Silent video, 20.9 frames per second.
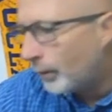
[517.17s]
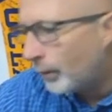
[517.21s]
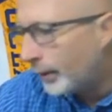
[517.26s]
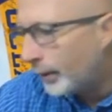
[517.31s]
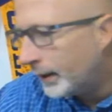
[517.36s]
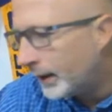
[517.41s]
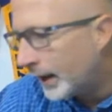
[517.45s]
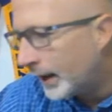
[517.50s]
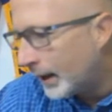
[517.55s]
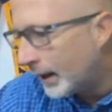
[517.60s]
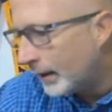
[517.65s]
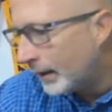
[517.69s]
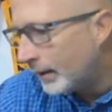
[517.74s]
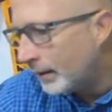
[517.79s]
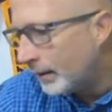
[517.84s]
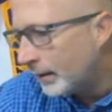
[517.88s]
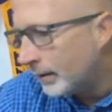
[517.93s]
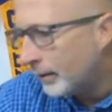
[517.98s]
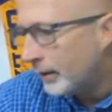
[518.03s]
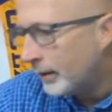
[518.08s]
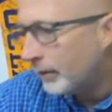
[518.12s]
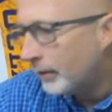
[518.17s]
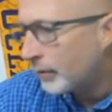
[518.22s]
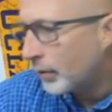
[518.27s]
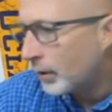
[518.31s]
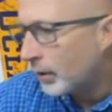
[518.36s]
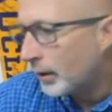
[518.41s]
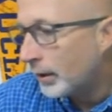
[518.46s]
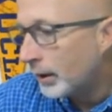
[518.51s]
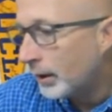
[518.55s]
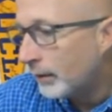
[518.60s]
we can. These are
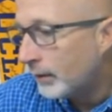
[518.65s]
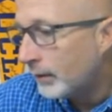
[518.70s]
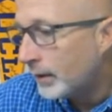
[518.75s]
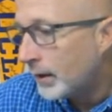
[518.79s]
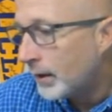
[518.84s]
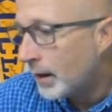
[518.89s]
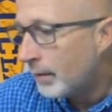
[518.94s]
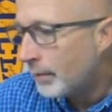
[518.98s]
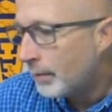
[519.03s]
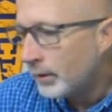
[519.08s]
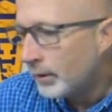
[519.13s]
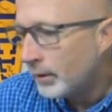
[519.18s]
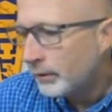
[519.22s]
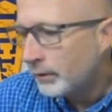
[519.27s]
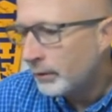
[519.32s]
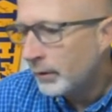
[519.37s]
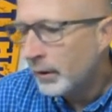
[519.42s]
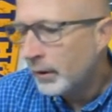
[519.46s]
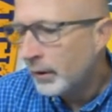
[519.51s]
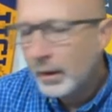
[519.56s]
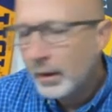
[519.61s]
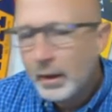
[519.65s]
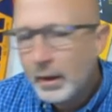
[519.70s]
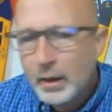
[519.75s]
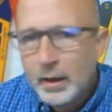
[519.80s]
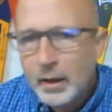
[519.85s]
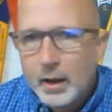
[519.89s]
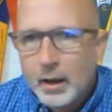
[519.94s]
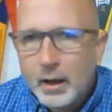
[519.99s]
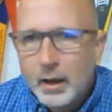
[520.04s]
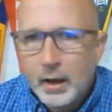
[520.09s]
all even numbers.
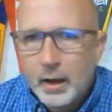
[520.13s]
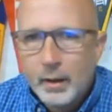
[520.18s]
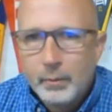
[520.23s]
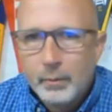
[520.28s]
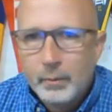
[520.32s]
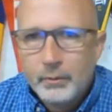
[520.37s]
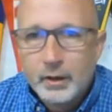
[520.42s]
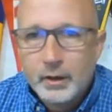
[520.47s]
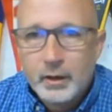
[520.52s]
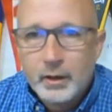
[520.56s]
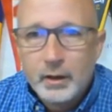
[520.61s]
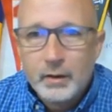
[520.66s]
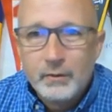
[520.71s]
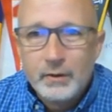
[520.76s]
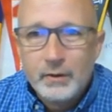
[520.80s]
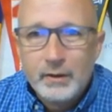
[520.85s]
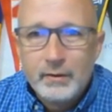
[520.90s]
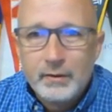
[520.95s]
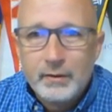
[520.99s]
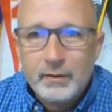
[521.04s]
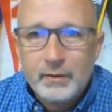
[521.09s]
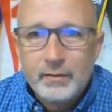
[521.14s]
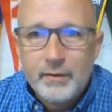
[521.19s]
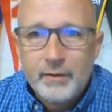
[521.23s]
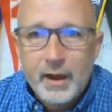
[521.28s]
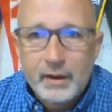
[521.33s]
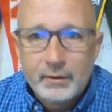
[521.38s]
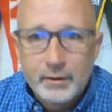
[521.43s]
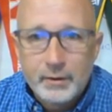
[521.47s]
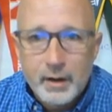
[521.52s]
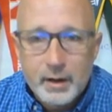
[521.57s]
So I could have easily
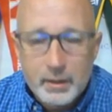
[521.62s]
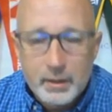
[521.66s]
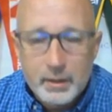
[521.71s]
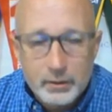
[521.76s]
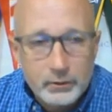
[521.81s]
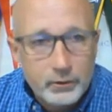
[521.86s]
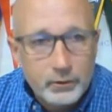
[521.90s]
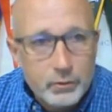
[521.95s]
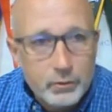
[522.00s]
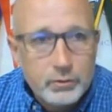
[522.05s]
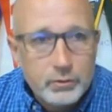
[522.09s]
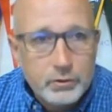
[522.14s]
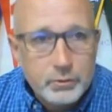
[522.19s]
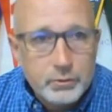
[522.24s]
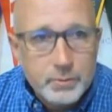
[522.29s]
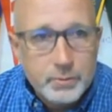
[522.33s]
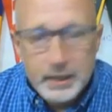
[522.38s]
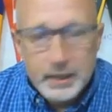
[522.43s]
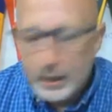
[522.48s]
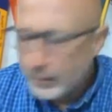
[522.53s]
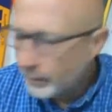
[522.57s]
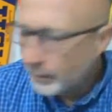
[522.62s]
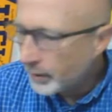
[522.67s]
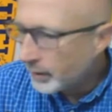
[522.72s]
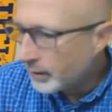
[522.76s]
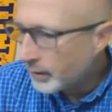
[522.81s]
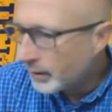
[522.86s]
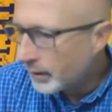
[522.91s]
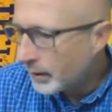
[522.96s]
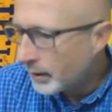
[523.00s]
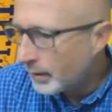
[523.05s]
factored out a 2 to begin
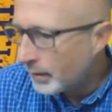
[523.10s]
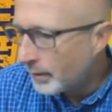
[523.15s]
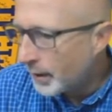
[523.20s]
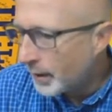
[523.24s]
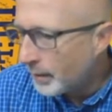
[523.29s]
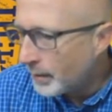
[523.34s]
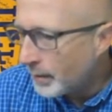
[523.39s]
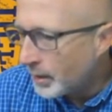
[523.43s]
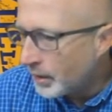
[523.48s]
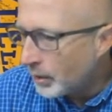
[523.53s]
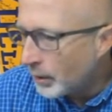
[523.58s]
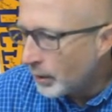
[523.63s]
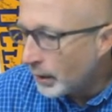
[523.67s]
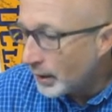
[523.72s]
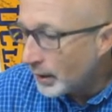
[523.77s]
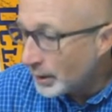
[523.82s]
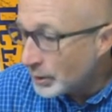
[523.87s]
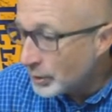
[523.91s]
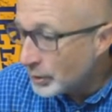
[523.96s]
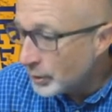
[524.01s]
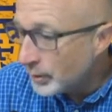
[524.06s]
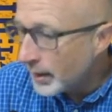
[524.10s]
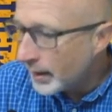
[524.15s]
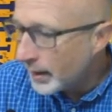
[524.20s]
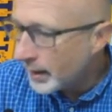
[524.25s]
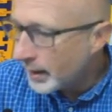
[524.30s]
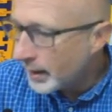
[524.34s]
with. I'm going to go ahead and do that